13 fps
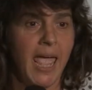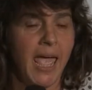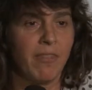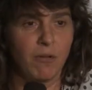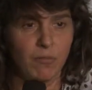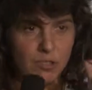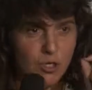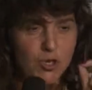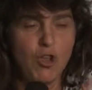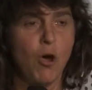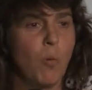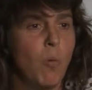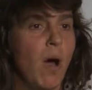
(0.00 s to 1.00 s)
And there is
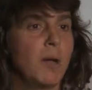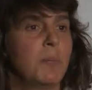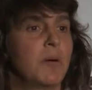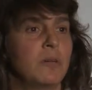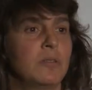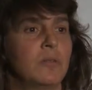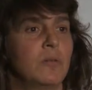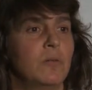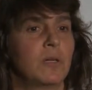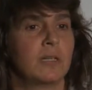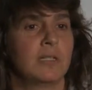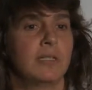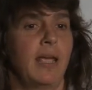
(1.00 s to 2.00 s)
no one person who
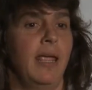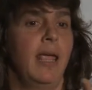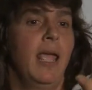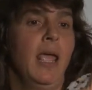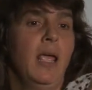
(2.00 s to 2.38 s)
can say,